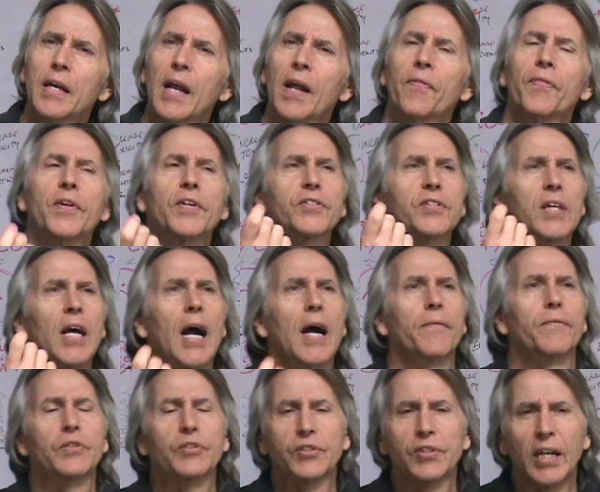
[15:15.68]
and this
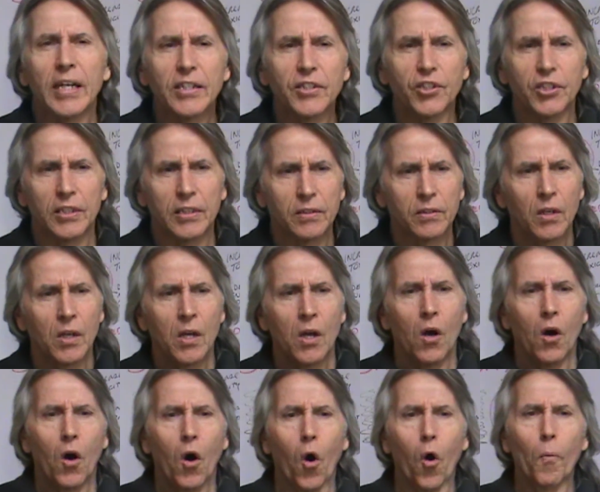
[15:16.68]
conversation
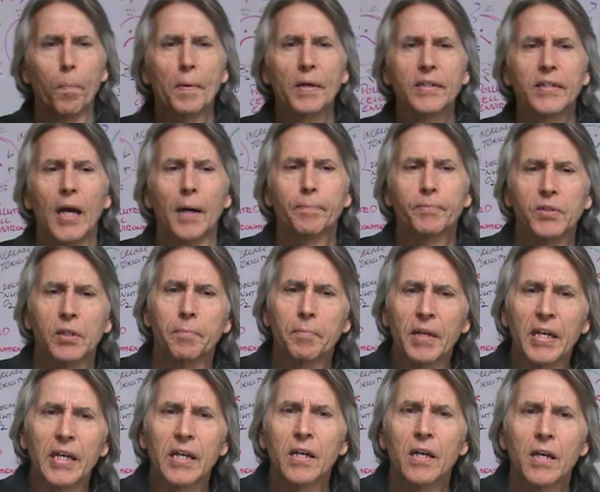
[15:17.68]
opened up to
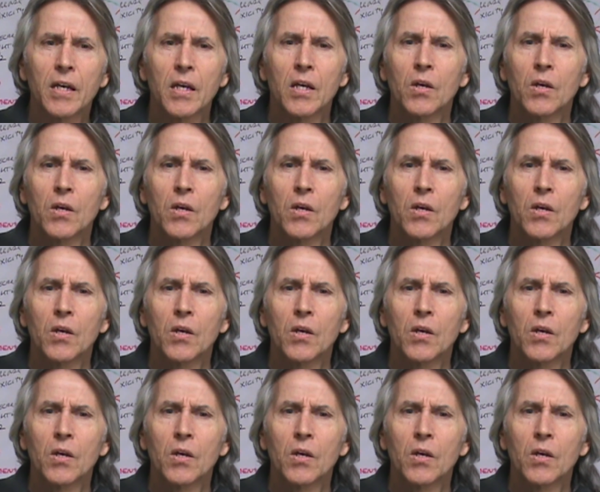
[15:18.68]
me